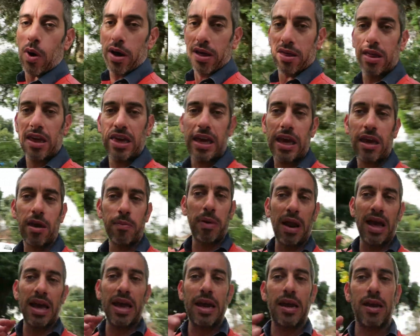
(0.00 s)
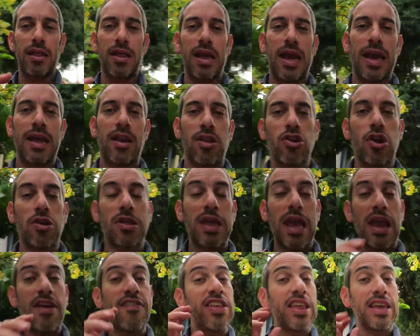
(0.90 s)
requests, you get your plans, and it shows
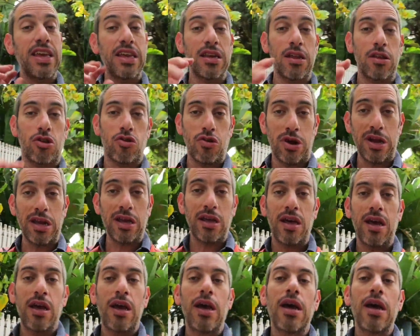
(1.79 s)
everything in the street.